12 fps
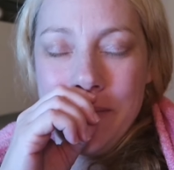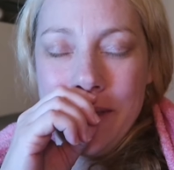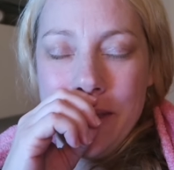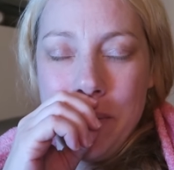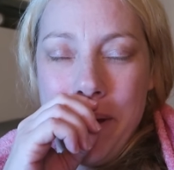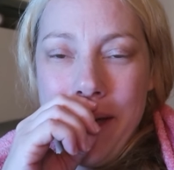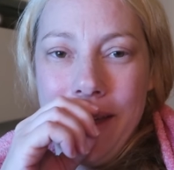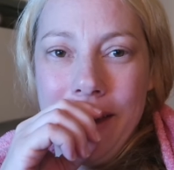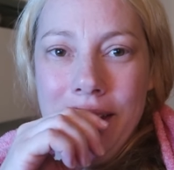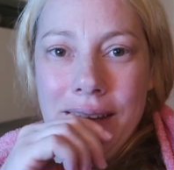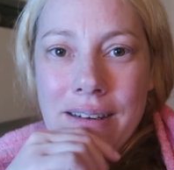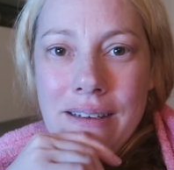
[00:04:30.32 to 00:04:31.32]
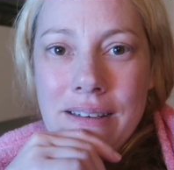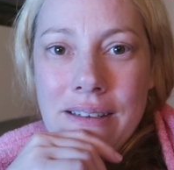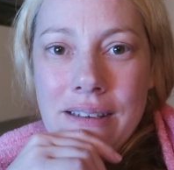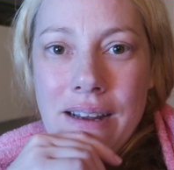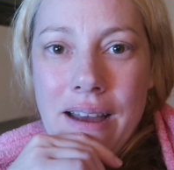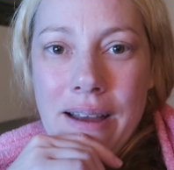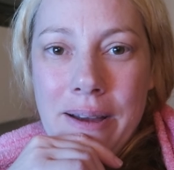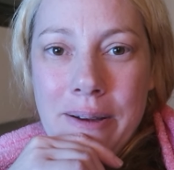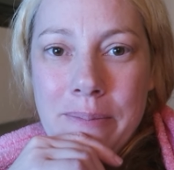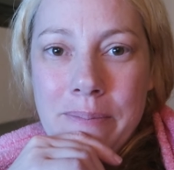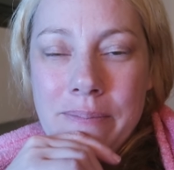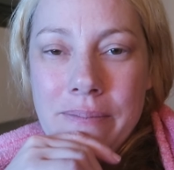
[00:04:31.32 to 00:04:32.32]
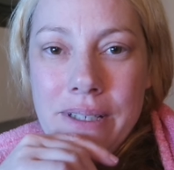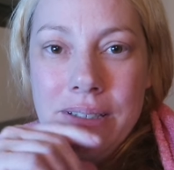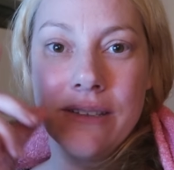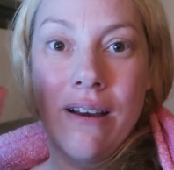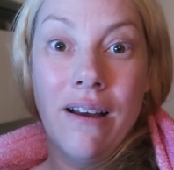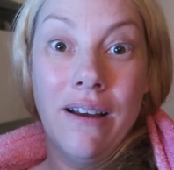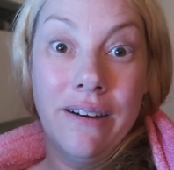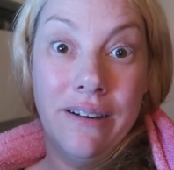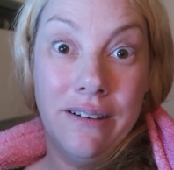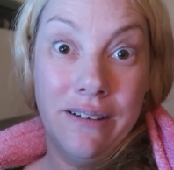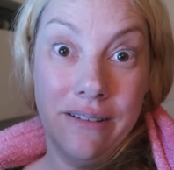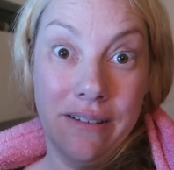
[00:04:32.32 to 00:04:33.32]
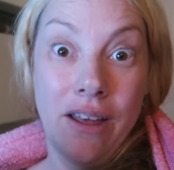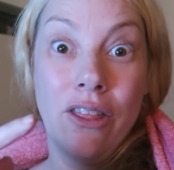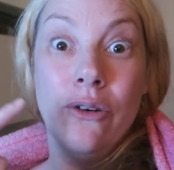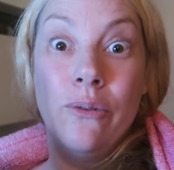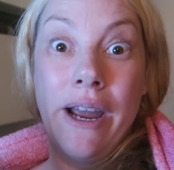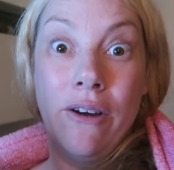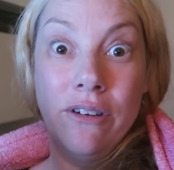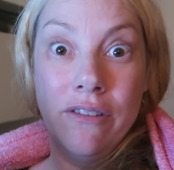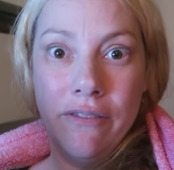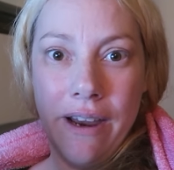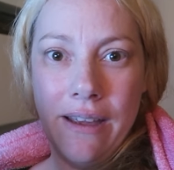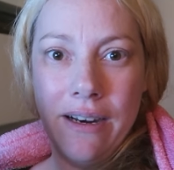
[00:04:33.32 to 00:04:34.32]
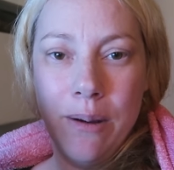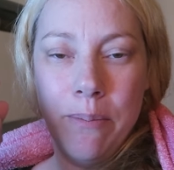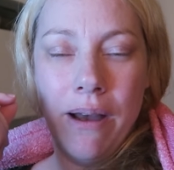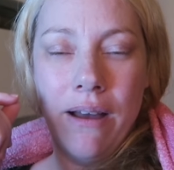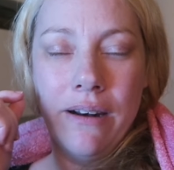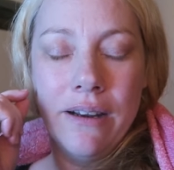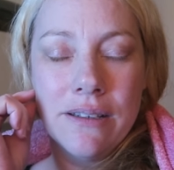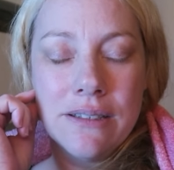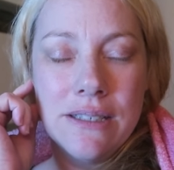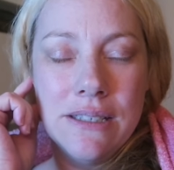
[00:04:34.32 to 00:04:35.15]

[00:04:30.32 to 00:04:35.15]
in the bed, and he's got on another round of antibiotics.